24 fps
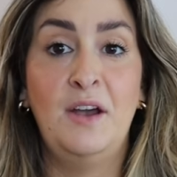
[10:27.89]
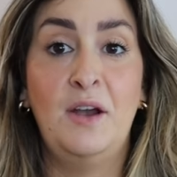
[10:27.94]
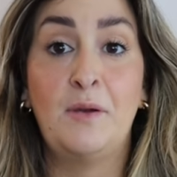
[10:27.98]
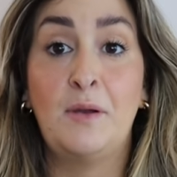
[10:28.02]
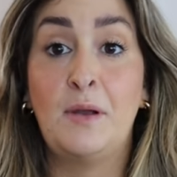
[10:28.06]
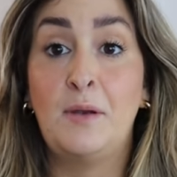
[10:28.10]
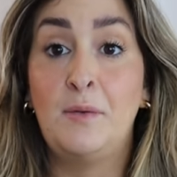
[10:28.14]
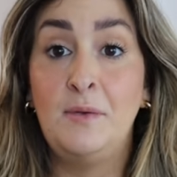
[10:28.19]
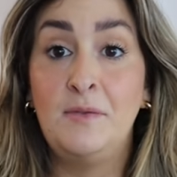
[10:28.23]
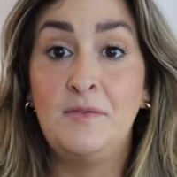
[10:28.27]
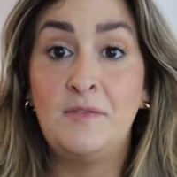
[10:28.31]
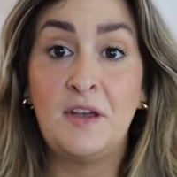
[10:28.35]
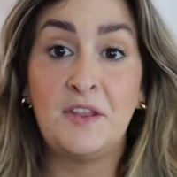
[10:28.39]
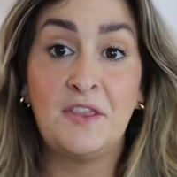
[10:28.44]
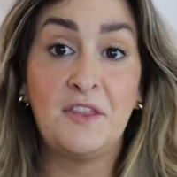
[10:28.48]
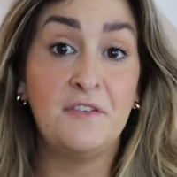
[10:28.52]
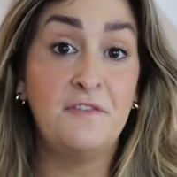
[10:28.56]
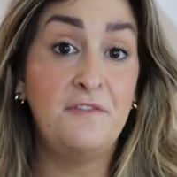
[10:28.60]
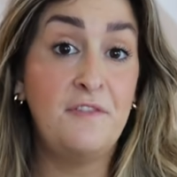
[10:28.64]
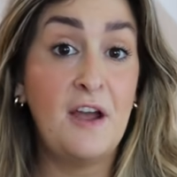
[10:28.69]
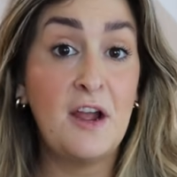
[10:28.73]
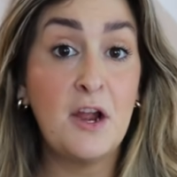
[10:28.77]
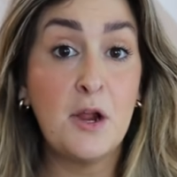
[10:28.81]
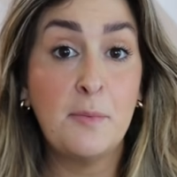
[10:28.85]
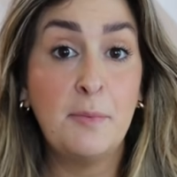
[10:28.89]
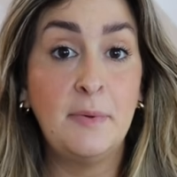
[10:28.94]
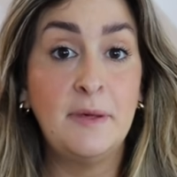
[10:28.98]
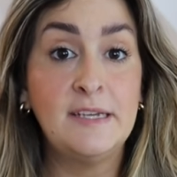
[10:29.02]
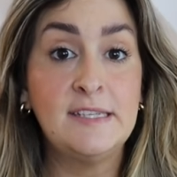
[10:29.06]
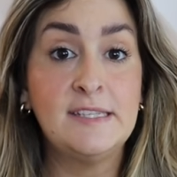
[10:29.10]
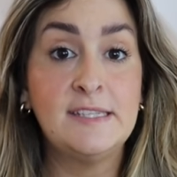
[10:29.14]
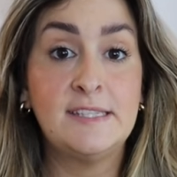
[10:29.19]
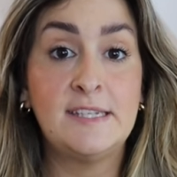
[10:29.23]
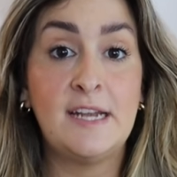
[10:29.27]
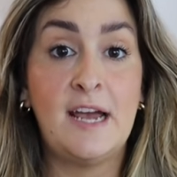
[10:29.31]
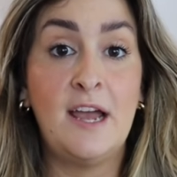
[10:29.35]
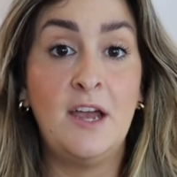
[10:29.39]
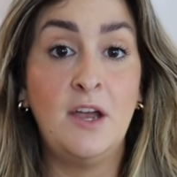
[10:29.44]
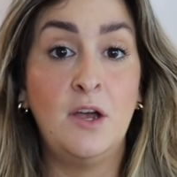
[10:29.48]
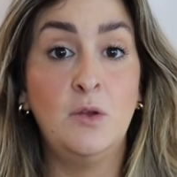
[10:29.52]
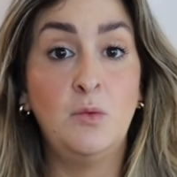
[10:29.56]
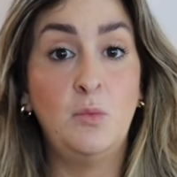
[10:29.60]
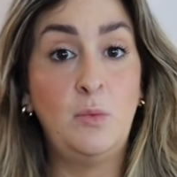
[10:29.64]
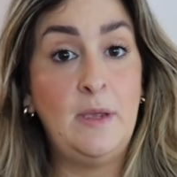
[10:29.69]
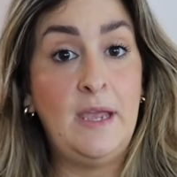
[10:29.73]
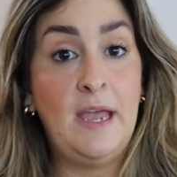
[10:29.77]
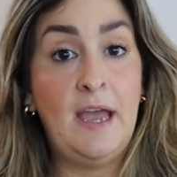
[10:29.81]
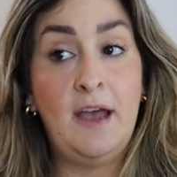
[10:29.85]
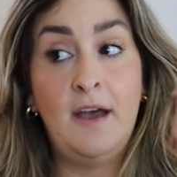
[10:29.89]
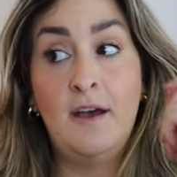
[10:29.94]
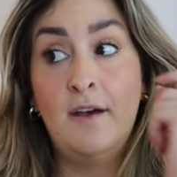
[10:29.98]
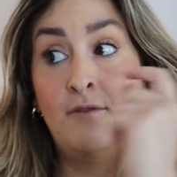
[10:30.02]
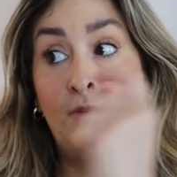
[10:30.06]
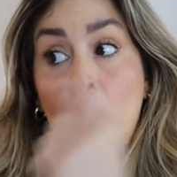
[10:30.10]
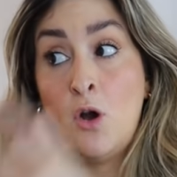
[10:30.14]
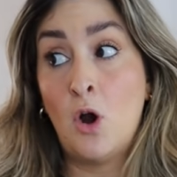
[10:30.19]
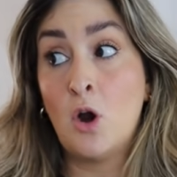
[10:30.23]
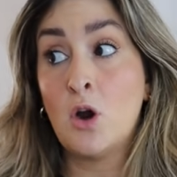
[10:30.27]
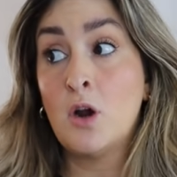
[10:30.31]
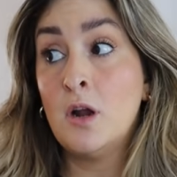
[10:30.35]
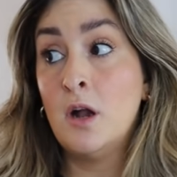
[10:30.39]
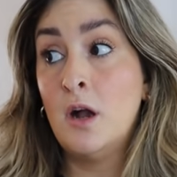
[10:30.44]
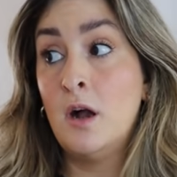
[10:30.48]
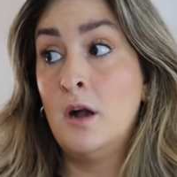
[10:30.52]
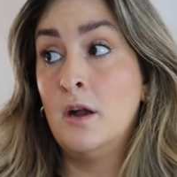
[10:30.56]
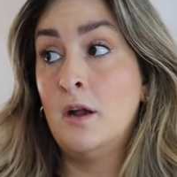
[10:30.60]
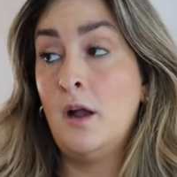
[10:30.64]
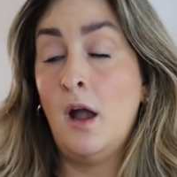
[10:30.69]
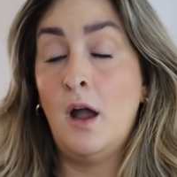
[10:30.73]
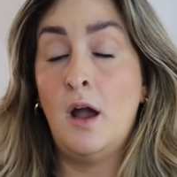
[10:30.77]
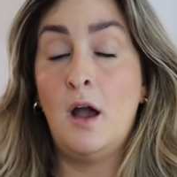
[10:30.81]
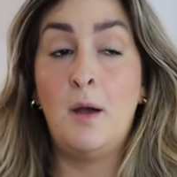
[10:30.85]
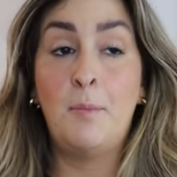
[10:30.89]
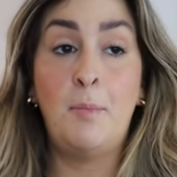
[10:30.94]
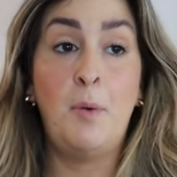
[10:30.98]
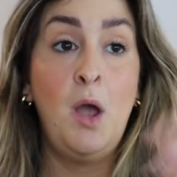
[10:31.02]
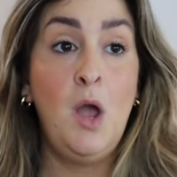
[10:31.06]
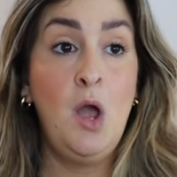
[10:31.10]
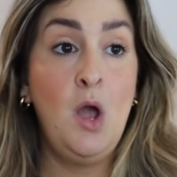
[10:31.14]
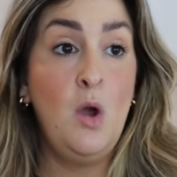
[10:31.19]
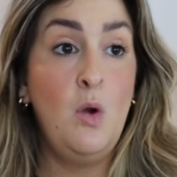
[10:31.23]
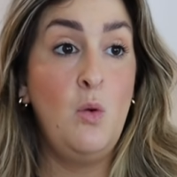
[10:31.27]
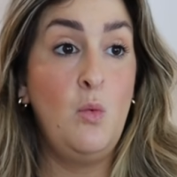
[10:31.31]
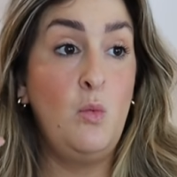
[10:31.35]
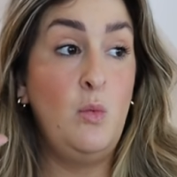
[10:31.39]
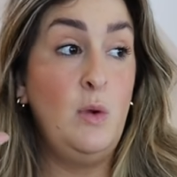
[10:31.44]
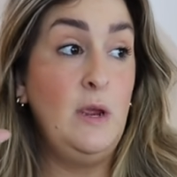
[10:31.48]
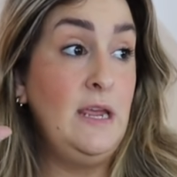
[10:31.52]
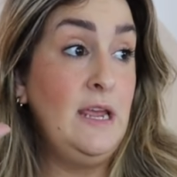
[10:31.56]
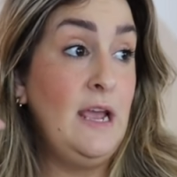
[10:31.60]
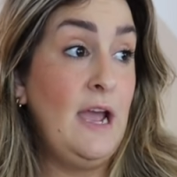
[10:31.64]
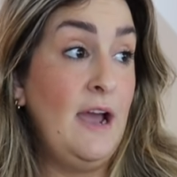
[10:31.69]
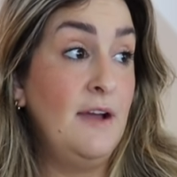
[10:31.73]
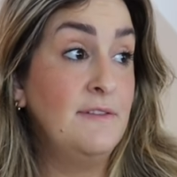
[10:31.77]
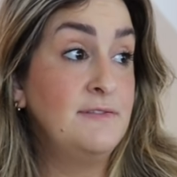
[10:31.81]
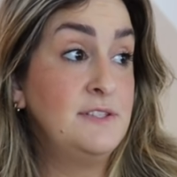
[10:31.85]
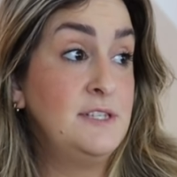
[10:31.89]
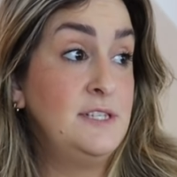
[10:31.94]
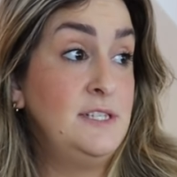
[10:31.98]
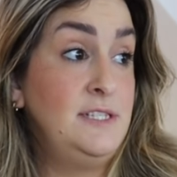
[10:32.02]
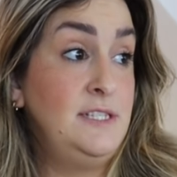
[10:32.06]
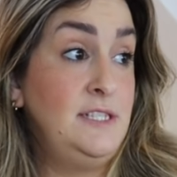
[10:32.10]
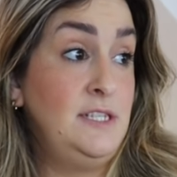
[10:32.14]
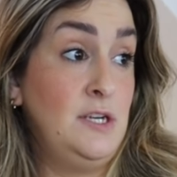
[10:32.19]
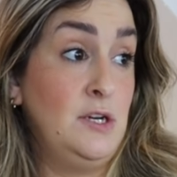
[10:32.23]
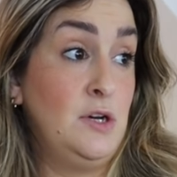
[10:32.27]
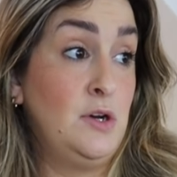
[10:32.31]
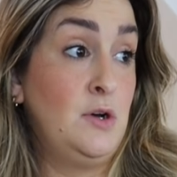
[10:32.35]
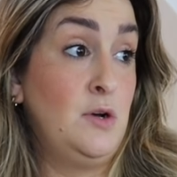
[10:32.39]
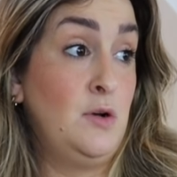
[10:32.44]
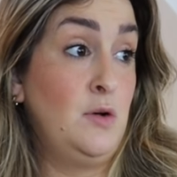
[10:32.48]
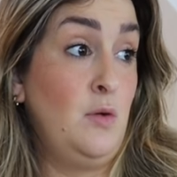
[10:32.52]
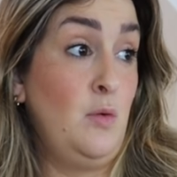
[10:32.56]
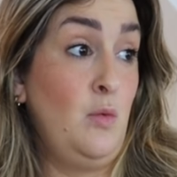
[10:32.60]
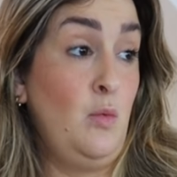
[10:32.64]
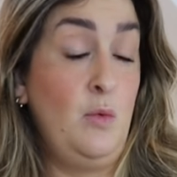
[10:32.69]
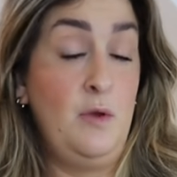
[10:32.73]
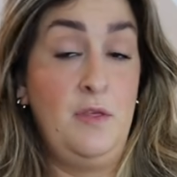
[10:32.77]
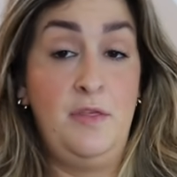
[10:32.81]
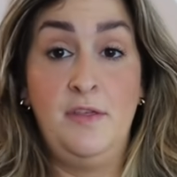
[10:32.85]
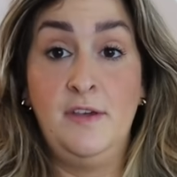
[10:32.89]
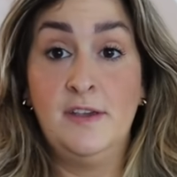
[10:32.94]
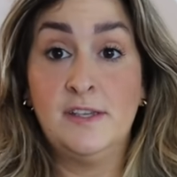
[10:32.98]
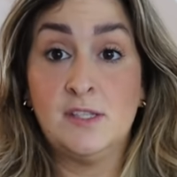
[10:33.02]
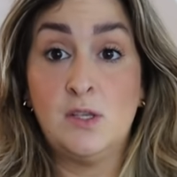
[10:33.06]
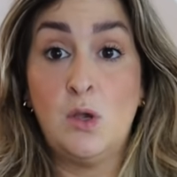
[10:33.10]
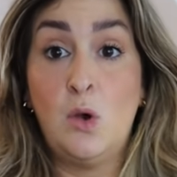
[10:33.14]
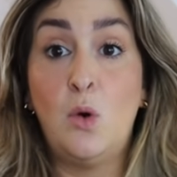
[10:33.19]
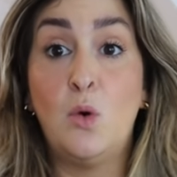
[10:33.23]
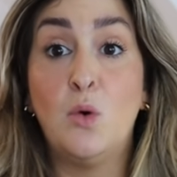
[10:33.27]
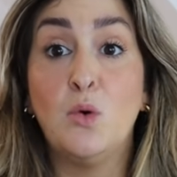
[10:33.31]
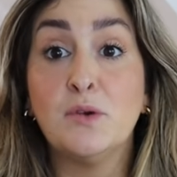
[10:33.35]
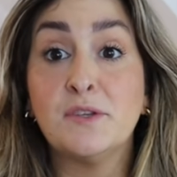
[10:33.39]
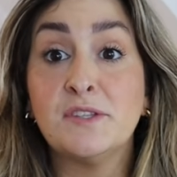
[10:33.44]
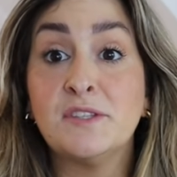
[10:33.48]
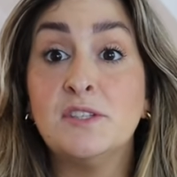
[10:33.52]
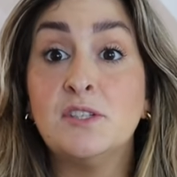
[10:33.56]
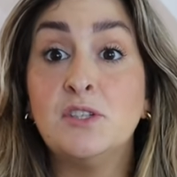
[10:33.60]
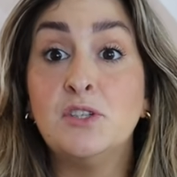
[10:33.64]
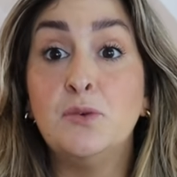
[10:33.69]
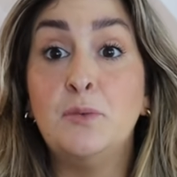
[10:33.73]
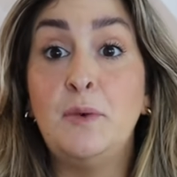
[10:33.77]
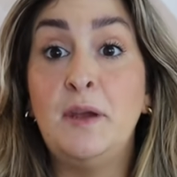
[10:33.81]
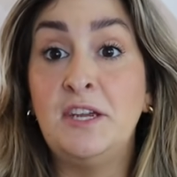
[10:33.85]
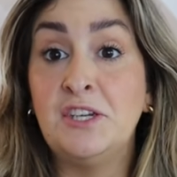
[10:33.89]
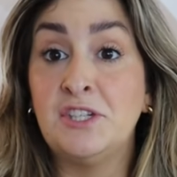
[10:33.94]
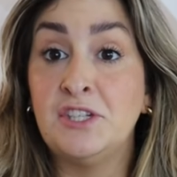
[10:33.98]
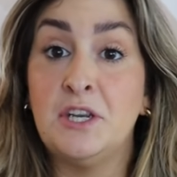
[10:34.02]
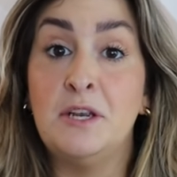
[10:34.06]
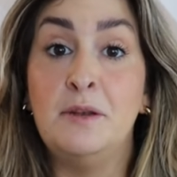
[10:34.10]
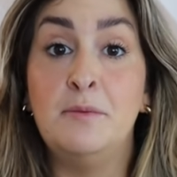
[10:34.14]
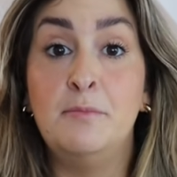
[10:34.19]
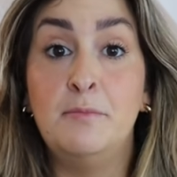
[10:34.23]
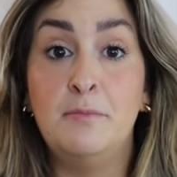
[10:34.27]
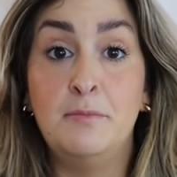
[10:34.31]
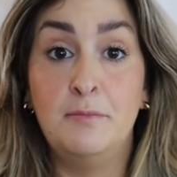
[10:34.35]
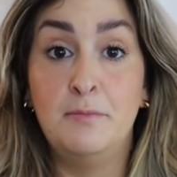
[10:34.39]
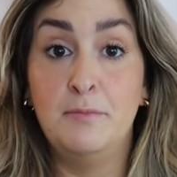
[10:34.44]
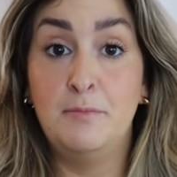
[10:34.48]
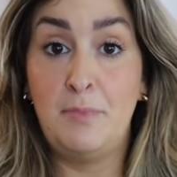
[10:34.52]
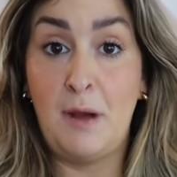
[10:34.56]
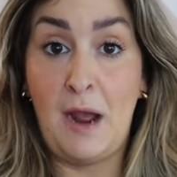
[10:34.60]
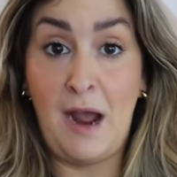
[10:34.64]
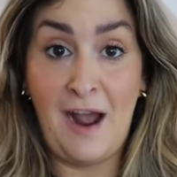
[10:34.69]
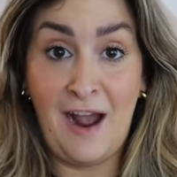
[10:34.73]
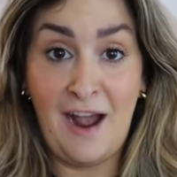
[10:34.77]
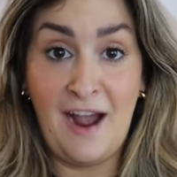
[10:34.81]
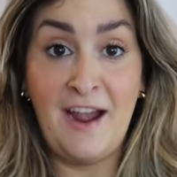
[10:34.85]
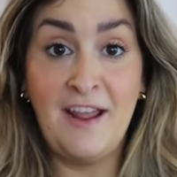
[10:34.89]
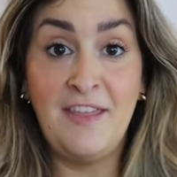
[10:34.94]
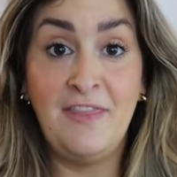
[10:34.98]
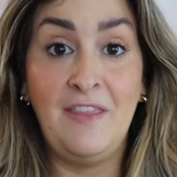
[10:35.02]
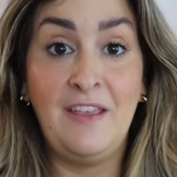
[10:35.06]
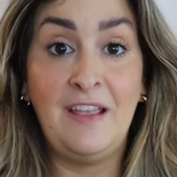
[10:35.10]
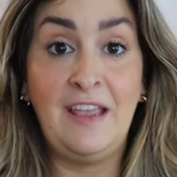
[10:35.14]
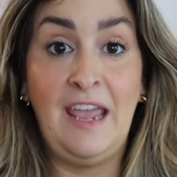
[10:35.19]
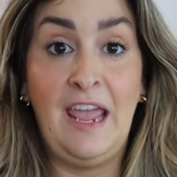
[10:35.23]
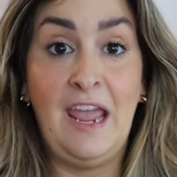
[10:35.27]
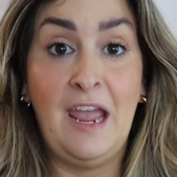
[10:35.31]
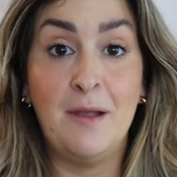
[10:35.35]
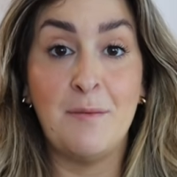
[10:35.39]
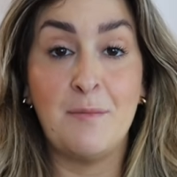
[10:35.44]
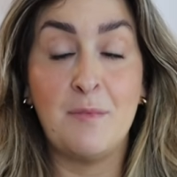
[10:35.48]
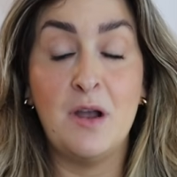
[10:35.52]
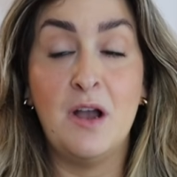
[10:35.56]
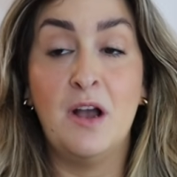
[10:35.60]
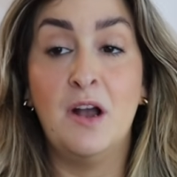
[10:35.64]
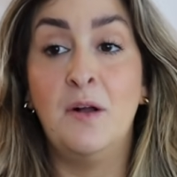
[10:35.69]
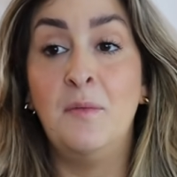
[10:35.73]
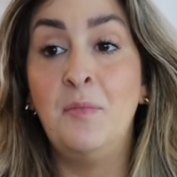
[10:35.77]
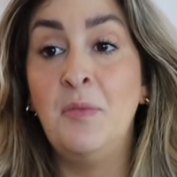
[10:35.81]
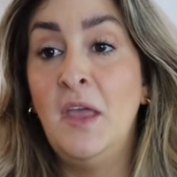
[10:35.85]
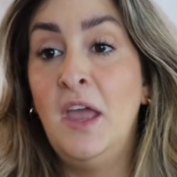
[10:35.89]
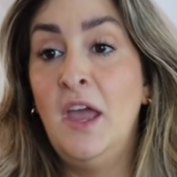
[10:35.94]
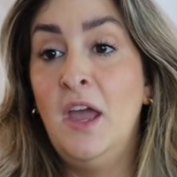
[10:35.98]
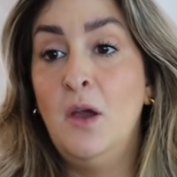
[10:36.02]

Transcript: All right, we've got the fireplace style, we have art hung up, we have to deal with this whole situation behind the camera,